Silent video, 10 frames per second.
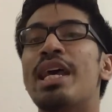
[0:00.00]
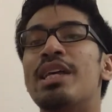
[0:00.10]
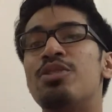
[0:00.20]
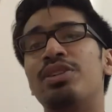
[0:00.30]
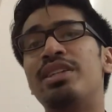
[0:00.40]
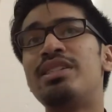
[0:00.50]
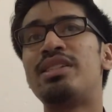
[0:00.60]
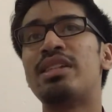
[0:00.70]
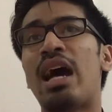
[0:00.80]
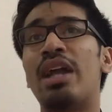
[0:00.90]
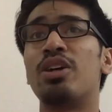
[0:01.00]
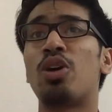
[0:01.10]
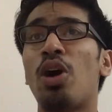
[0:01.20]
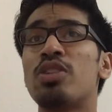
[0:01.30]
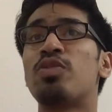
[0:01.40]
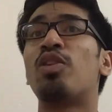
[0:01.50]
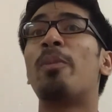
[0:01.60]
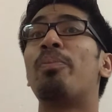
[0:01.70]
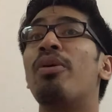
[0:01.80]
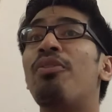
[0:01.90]
So these are the costs
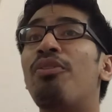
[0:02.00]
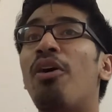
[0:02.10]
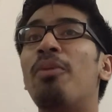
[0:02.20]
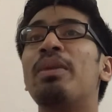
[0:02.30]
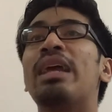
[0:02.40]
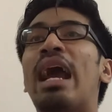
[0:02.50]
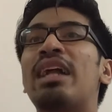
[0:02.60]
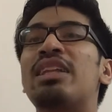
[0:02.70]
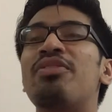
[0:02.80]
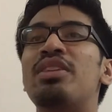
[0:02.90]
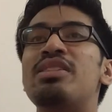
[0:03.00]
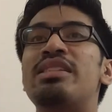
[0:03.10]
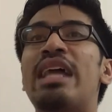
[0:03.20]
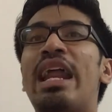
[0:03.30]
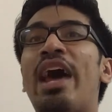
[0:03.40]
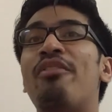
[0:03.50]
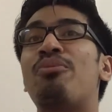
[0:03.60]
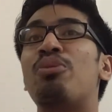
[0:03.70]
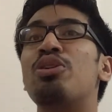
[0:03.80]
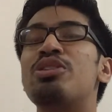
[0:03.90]
from performing activities that have
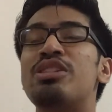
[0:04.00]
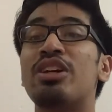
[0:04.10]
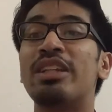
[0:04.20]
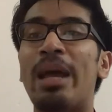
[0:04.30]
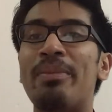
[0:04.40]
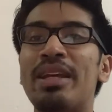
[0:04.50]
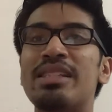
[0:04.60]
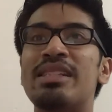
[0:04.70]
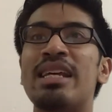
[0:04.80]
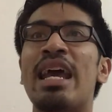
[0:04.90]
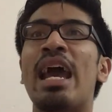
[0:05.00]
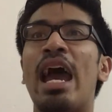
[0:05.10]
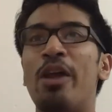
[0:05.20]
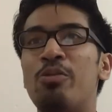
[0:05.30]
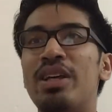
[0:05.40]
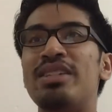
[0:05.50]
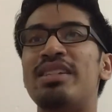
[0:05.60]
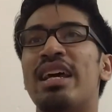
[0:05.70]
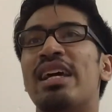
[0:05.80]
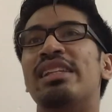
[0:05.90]
produced contaminants and waste
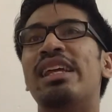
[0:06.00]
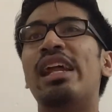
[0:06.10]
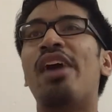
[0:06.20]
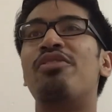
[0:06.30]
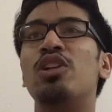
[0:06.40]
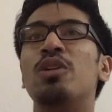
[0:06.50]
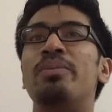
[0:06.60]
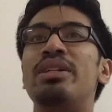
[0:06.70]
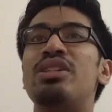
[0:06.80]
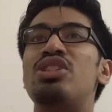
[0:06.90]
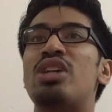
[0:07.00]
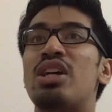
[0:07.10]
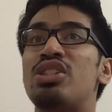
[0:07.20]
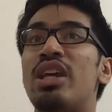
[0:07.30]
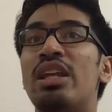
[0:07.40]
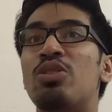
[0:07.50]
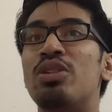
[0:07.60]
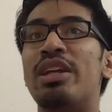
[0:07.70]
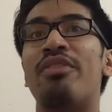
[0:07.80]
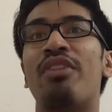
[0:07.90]
that have not been discharged into
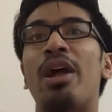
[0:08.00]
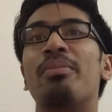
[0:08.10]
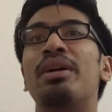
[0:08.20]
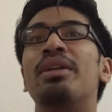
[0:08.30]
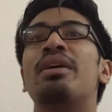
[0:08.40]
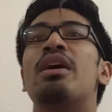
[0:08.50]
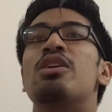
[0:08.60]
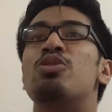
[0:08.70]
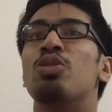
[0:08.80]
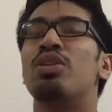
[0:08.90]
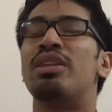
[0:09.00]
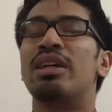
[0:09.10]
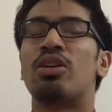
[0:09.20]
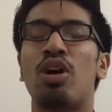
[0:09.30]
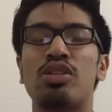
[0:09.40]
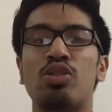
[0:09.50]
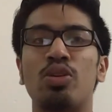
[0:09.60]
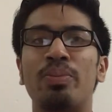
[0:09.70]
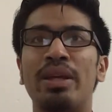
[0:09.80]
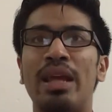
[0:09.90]
the environment. So the cost
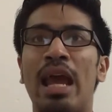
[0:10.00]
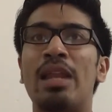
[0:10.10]
could be